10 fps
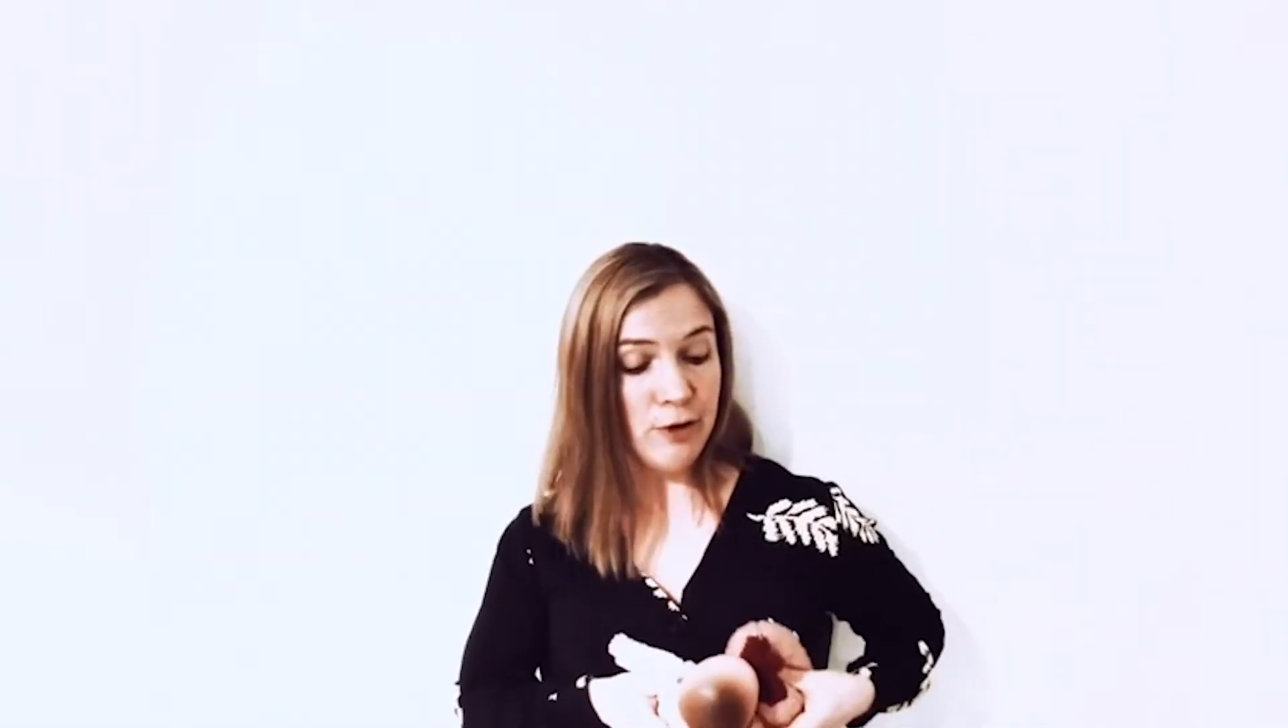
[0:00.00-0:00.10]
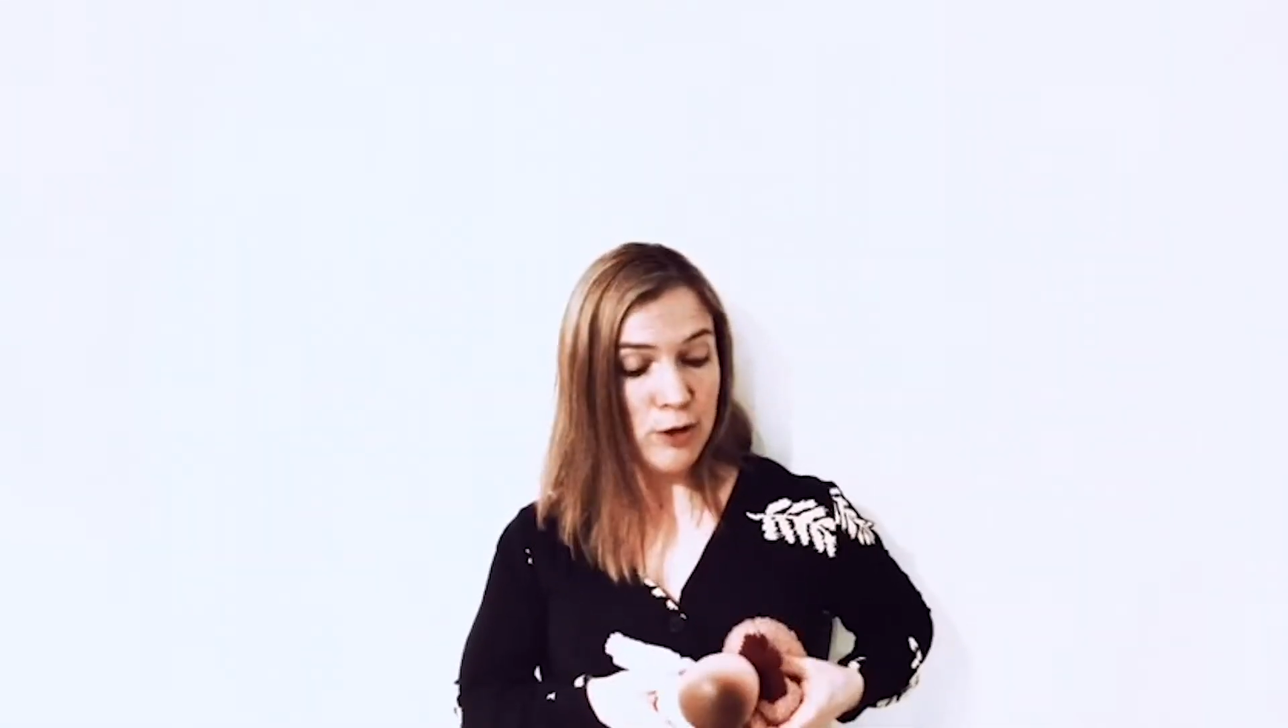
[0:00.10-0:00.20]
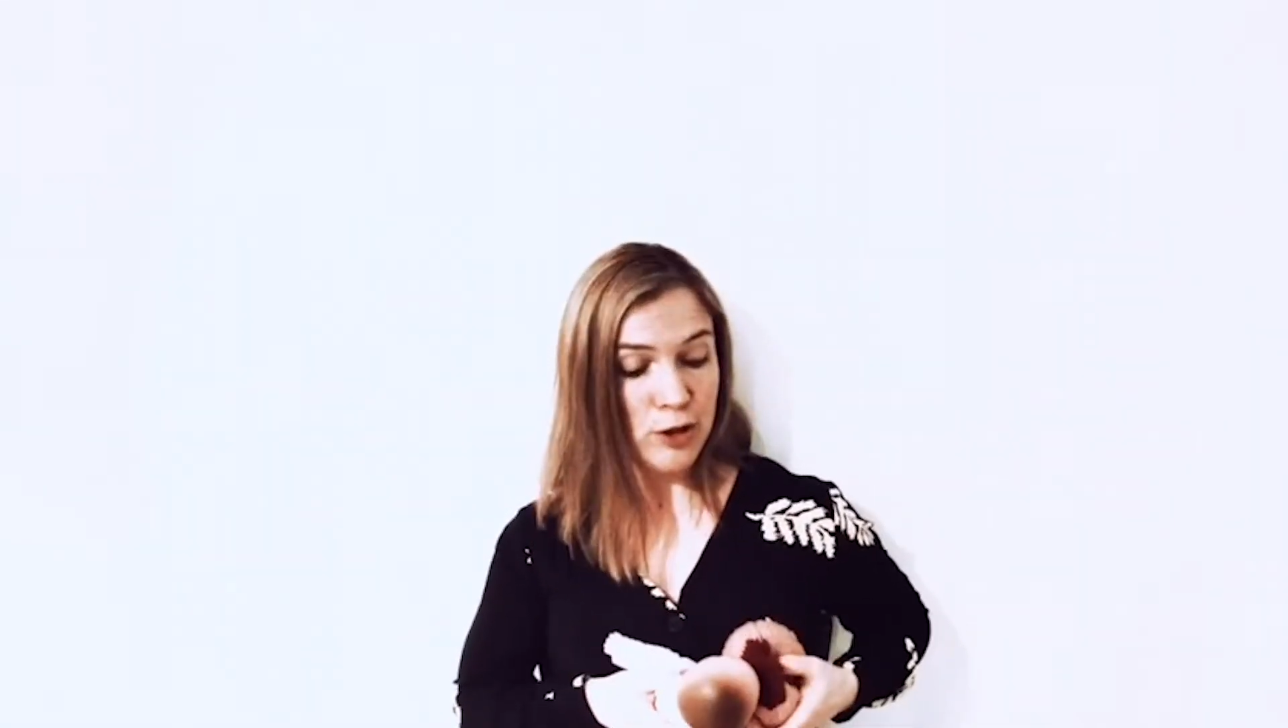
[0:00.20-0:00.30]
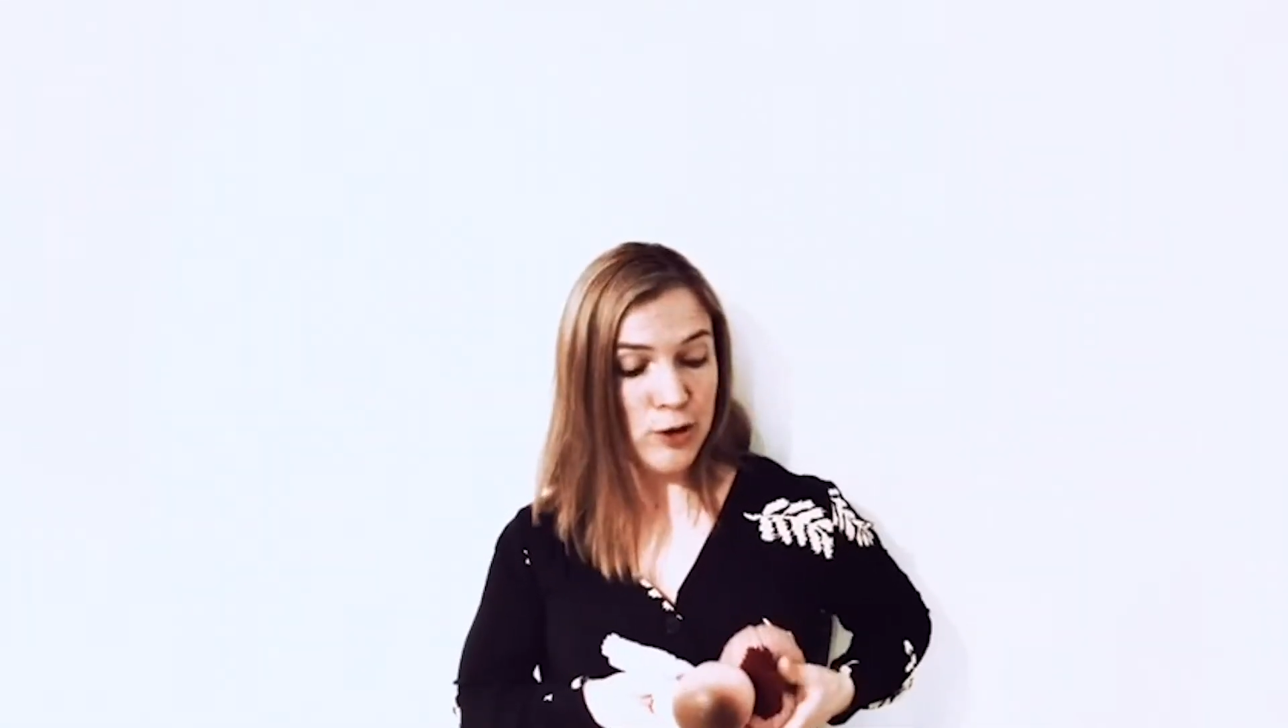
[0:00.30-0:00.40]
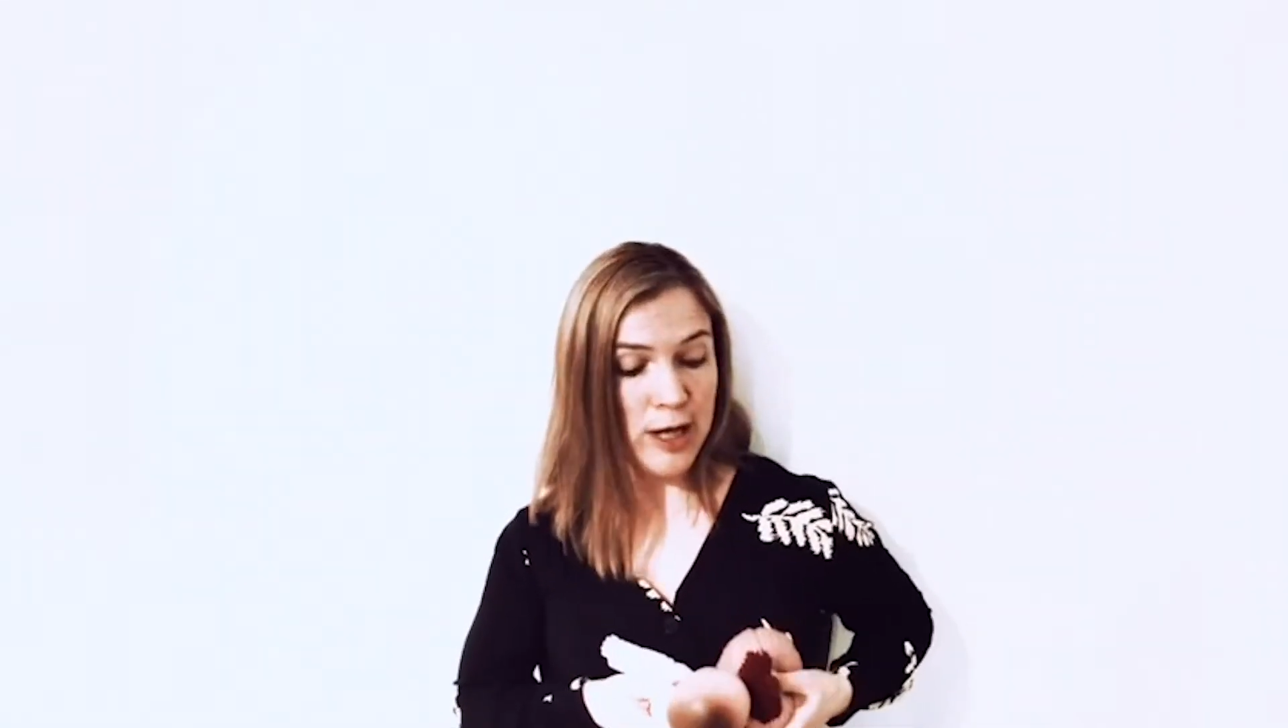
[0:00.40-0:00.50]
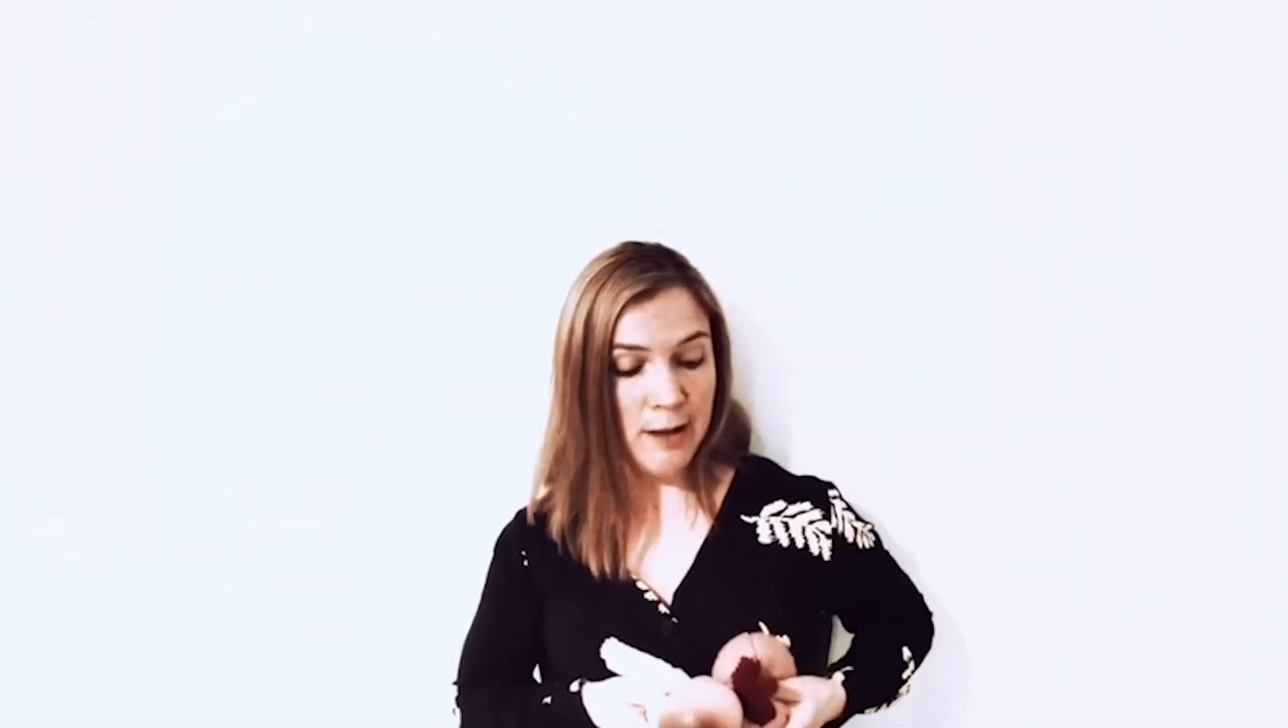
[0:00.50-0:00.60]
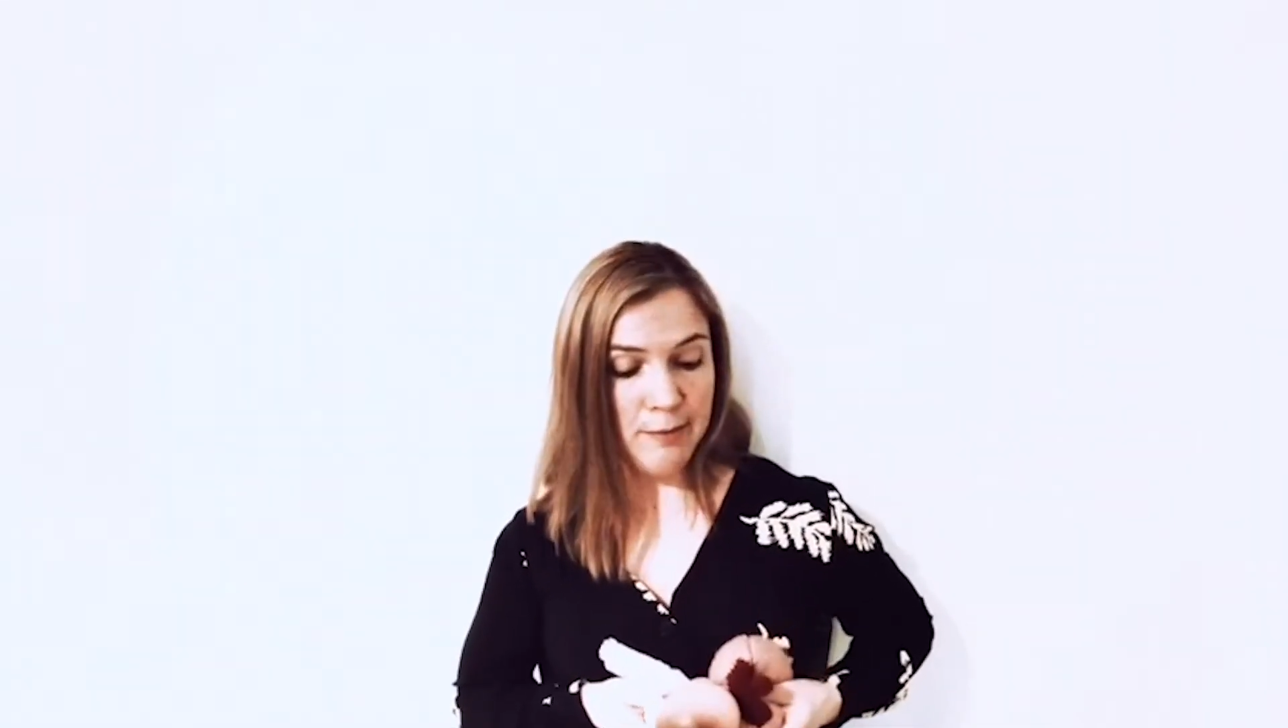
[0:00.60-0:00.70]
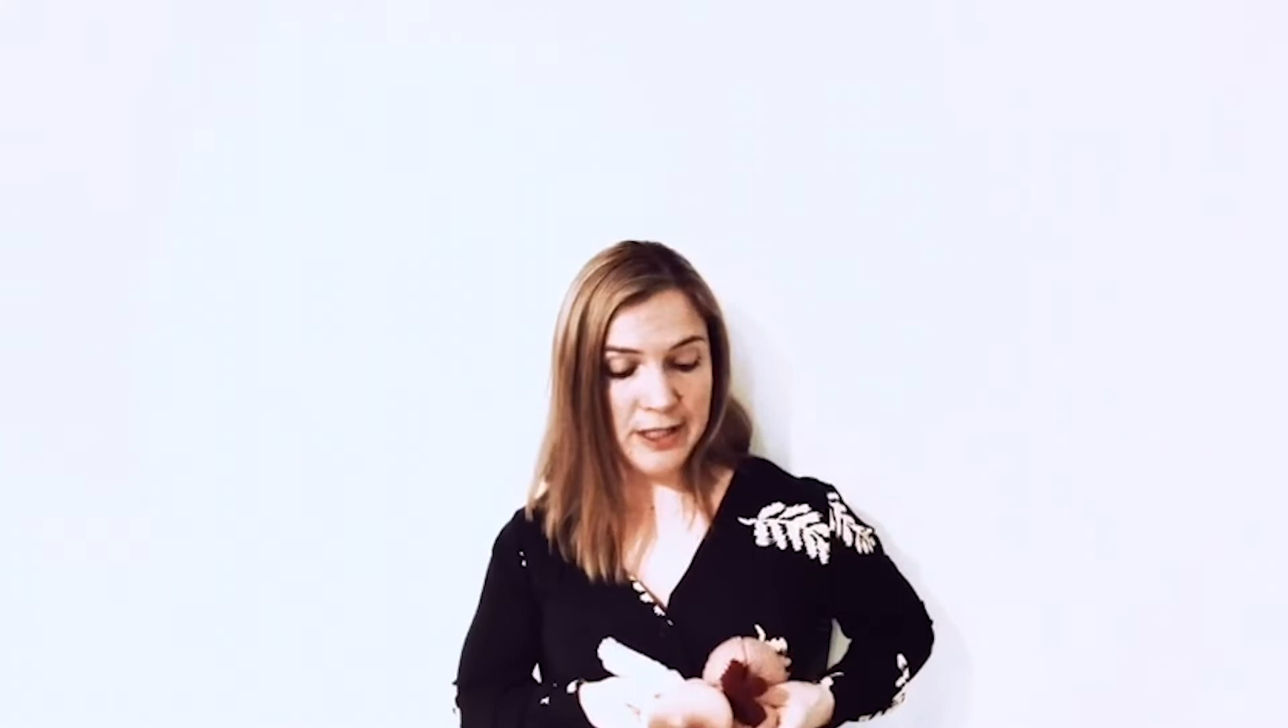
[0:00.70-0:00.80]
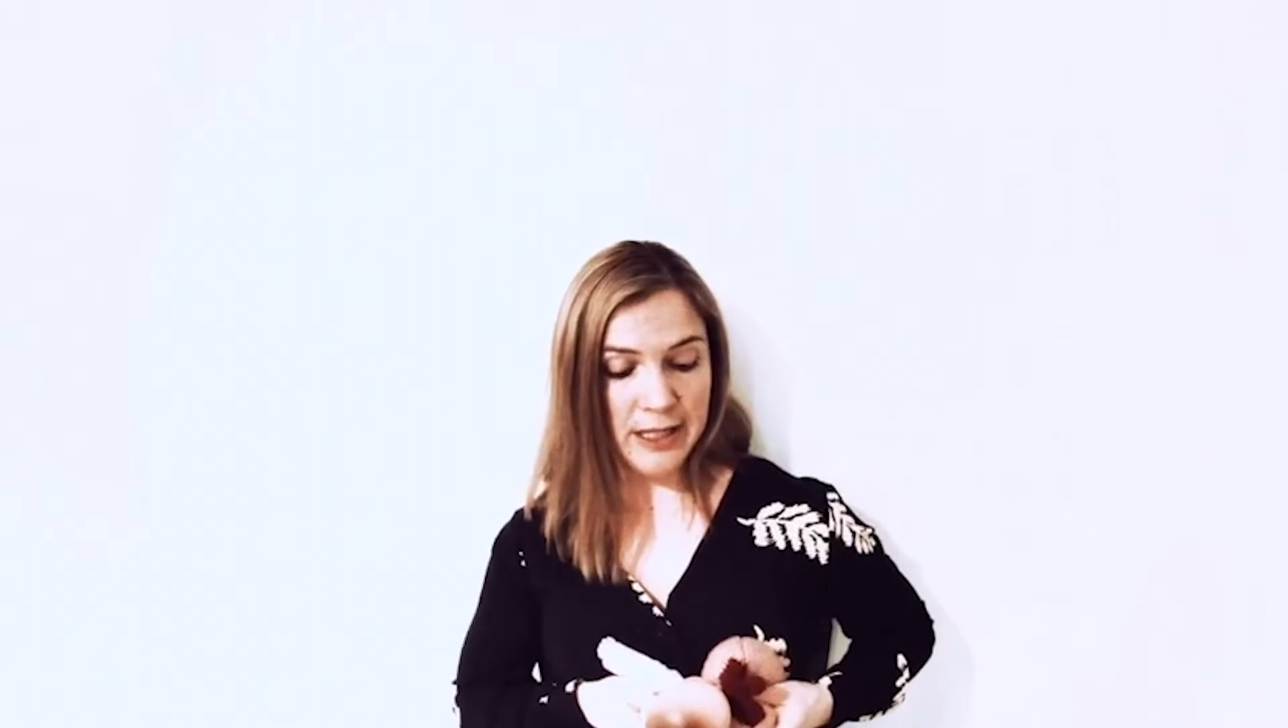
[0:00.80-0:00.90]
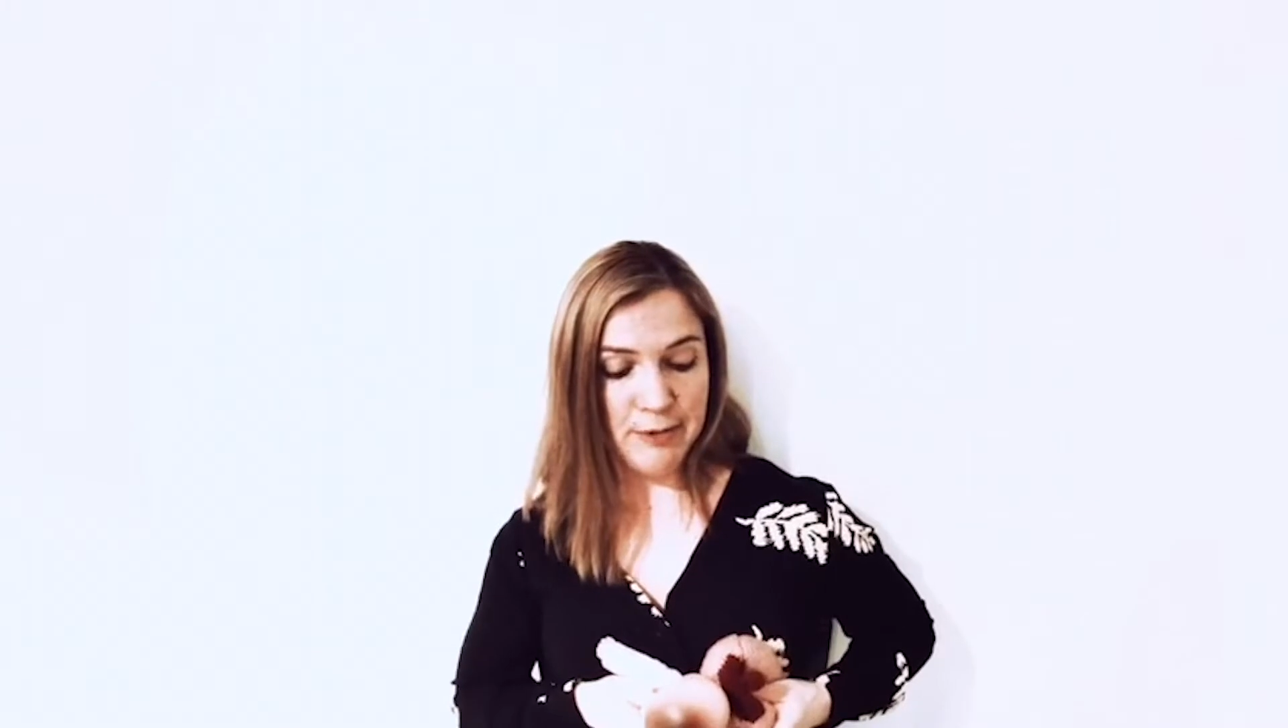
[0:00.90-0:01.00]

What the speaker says: want to help it